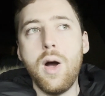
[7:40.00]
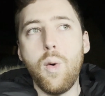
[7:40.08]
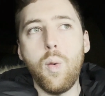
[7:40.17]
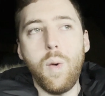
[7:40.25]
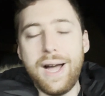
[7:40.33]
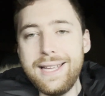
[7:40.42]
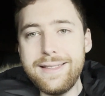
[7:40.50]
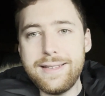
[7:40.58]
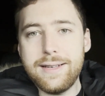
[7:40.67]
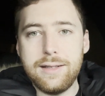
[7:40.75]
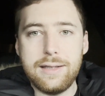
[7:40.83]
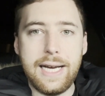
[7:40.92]

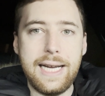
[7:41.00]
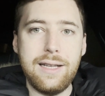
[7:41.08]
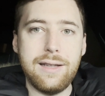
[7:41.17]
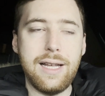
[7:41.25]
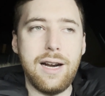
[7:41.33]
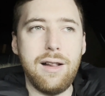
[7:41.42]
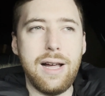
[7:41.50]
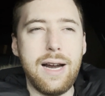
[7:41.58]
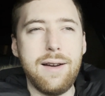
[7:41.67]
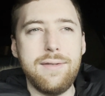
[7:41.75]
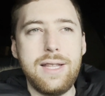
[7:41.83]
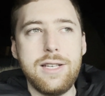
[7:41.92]
white light than a
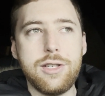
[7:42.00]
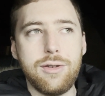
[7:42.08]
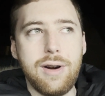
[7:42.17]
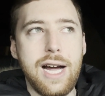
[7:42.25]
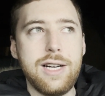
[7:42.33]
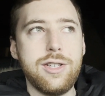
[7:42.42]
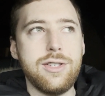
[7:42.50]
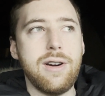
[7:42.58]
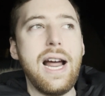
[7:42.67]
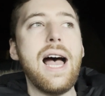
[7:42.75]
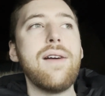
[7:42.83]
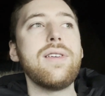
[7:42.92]
lot of these garages
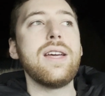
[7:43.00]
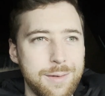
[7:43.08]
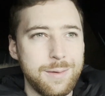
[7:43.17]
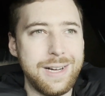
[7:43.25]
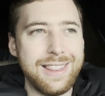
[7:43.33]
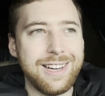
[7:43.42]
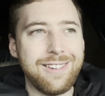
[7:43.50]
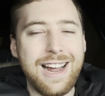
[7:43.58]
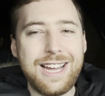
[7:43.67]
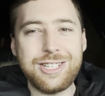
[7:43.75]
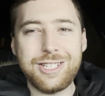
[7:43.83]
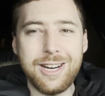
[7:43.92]
are having when the
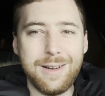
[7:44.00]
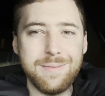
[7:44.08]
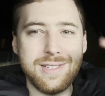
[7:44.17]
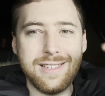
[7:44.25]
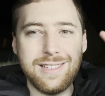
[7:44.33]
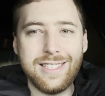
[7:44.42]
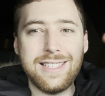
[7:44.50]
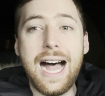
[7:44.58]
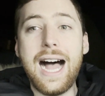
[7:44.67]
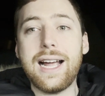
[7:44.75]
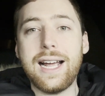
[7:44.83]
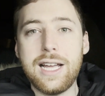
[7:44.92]
garage comes
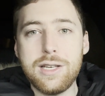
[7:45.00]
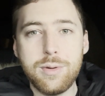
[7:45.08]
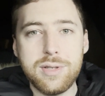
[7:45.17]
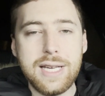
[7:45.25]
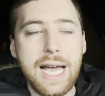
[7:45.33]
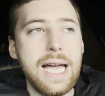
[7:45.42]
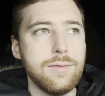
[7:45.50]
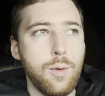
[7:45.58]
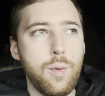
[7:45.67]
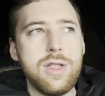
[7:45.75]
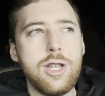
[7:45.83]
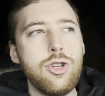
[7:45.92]
stock, I guess we'll say,
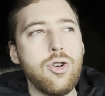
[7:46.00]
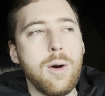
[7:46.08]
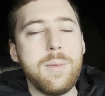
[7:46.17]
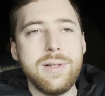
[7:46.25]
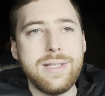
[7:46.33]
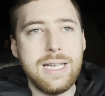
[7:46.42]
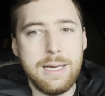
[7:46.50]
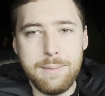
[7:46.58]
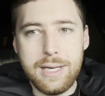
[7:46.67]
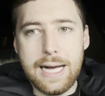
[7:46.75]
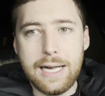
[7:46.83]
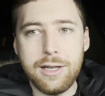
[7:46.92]
with the normal
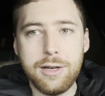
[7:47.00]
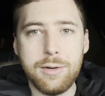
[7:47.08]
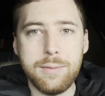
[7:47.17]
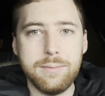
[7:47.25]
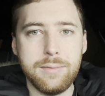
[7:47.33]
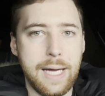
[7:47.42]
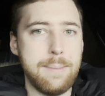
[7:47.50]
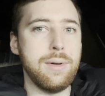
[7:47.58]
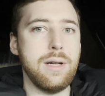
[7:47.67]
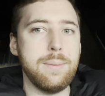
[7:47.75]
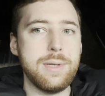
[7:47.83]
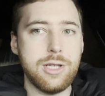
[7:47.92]
dim yellow light
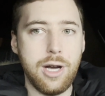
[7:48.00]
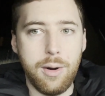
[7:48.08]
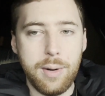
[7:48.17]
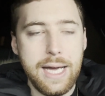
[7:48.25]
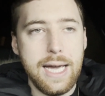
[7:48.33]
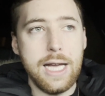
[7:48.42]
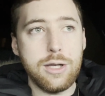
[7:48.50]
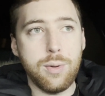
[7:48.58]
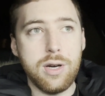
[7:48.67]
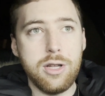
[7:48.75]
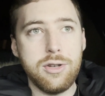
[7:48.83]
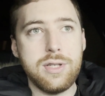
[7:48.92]
bulb. So it's
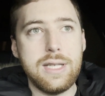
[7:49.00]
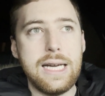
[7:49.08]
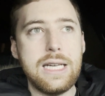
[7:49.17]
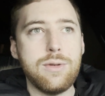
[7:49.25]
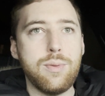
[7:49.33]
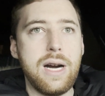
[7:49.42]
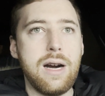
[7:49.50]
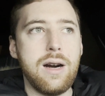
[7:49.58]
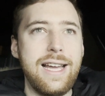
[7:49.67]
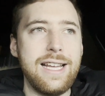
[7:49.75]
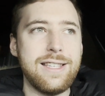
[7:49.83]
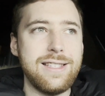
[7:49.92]
one of those things
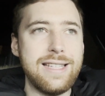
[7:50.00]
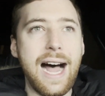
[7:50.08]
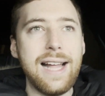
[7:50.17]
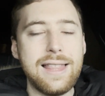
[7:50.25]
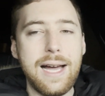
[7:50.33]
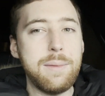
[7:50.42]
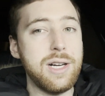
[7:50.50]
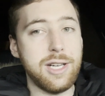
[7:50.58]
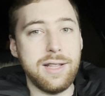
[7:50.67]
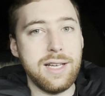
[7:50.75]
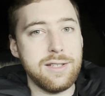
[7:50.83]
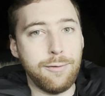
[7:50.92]
where it's not that
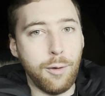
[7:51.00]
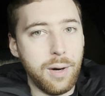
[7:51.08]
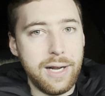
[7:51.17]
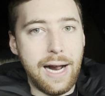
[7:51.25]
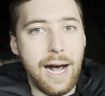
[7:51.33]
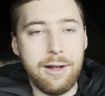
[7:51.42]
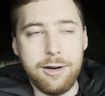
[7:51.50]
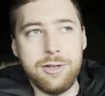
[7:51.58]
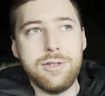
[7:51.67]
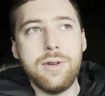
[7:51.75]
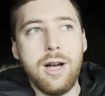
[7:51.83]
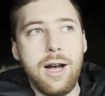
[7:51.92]
much. I think it's
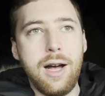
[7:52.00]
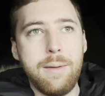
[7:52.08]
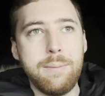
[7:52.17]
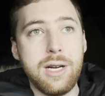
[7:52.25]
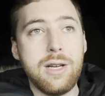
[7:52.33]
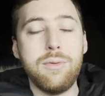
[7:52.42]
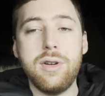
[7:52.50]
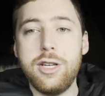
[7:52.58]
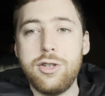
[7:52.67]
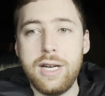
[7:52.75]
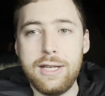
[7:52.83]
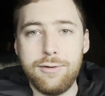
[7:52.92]
$40, but it can
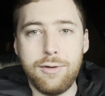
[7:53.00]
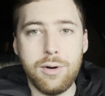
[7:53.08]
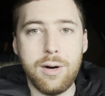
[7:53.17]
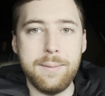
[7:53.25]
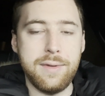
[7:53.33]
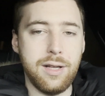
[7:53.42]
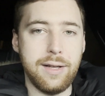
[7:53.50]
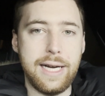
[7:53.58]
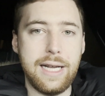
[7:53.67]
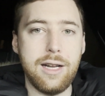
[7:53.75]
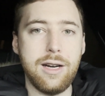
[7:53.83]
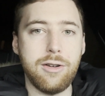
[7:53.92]
really transform the
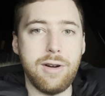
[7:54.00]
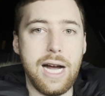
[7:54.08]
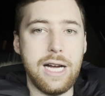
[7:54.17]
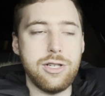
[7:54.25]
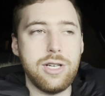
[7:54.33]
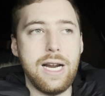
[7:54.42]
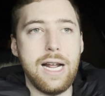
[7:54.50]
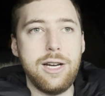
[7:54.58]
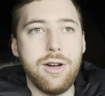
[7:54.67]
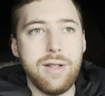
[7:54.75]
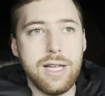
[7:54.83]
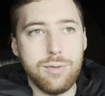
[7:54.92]
lighting in a garage. And I
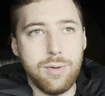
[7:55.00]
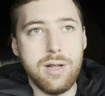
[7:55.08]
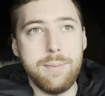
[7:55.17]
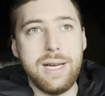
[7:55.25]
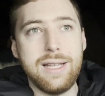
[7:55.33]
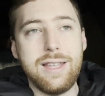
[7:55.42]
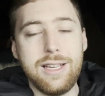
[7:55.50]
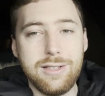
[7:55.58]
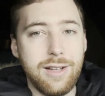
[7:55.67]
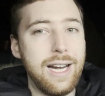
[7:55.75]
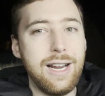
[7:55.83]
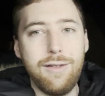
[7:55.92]
know that's one of the big
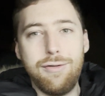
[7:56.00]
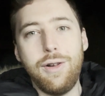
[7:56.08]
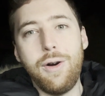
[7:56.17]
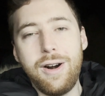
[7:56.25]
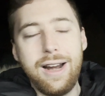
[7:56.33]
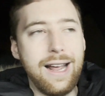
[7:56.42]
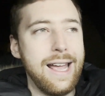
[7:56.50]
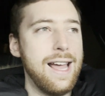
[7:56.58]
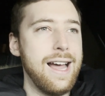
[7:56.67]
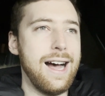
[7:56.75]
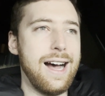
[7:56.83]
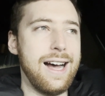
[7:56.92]
things. Lighting, flooring,
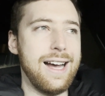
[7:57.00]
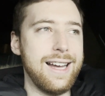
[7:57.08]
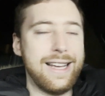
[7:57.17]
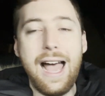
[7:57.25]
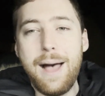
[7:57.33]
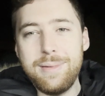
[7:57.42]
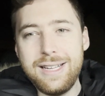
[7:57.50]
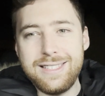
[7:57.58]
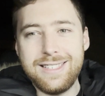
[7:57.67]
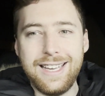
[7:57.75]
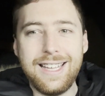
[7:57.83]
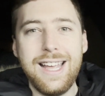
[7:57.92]

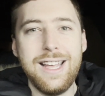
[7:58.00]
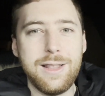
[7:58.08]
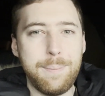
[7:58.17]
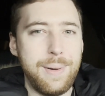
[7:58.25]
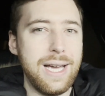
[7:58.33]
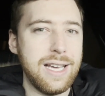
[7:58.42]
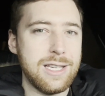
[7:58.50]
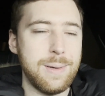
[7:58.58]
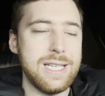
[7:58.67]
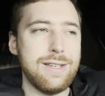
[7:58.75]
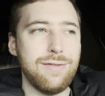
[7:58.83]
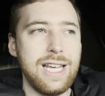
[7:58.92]
cabinets, like the big
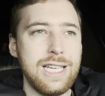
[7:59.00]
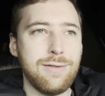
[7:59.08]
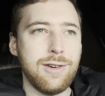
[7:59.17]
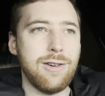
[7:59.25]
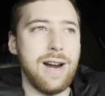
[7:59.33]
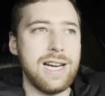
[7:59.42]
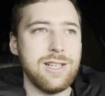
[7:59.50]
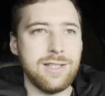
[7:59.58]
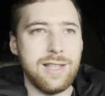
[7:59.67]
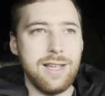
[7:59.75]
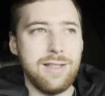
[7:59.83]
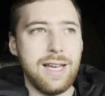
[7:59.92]
expensive things for
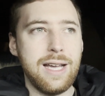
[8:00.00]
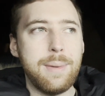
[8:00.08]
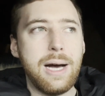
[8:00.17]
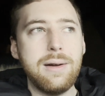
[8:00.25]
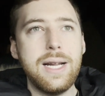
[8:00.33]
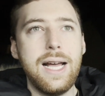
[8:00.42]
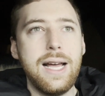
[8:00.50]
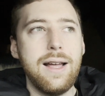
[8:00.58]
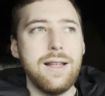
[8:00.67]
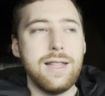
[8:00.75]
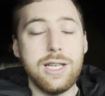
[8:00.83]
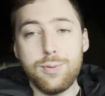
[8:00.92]
garages that you think about.
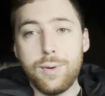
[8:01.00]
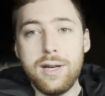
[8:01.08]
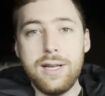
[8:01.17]
This one